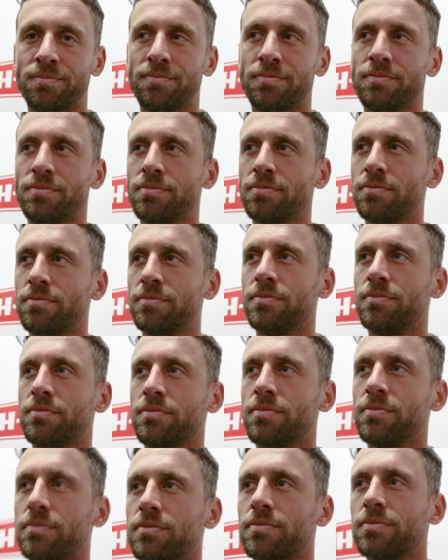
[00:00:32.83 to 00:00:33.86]
How difficult is
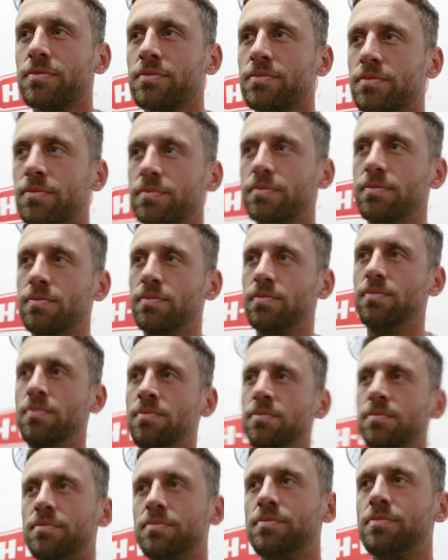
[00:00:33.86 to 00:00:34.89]
it on coming into a game
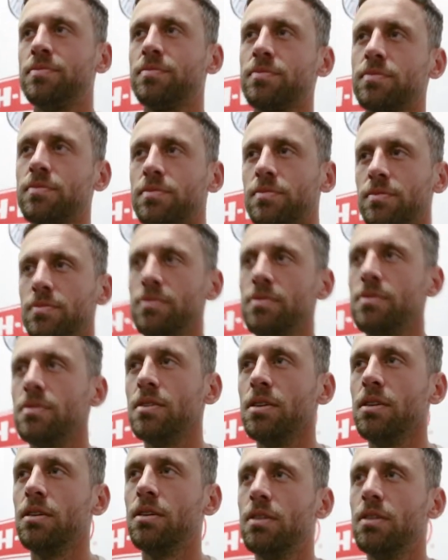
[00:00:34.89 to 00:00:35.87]
where, you know,